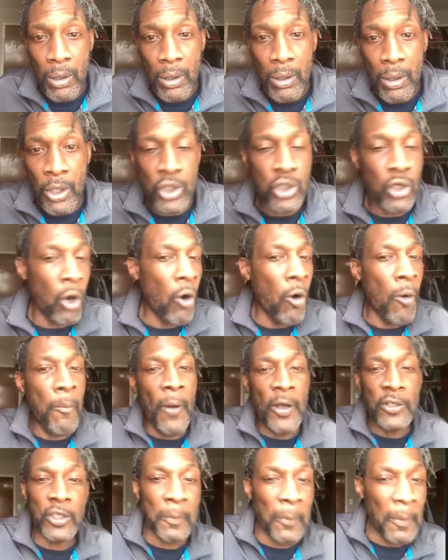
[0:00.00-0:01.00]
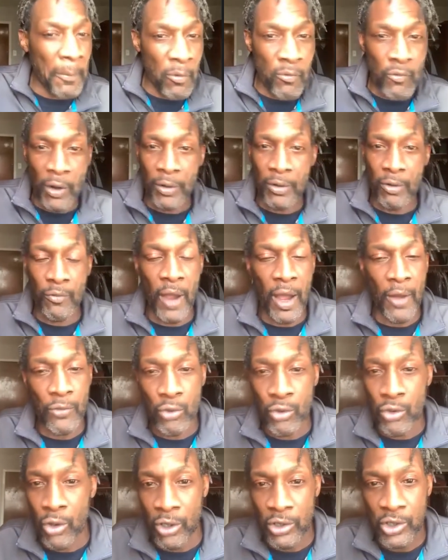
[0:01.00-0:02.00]
There's a whole bunch of people running around
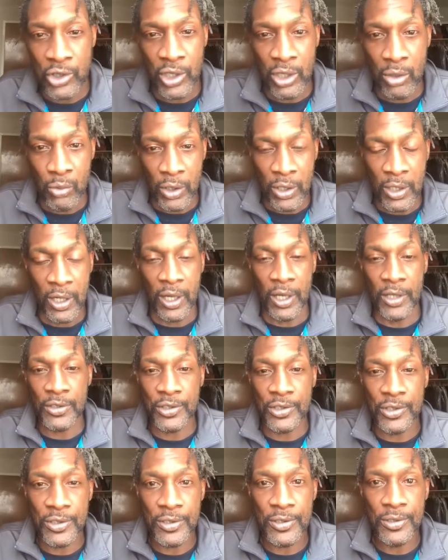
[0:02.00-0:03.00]
New York City with guns.